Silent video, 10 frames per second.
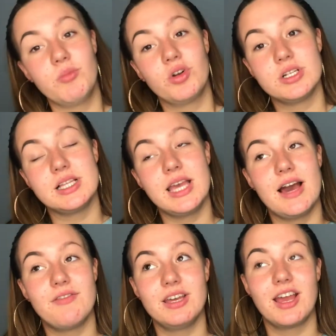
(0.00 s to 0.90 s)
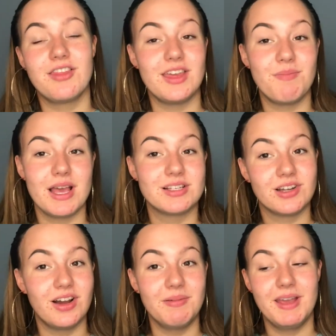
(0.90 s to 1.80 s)
honestly having the best
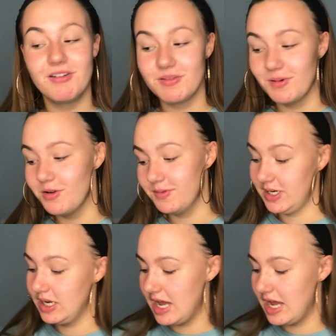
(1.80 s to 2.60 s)
time here at the moment.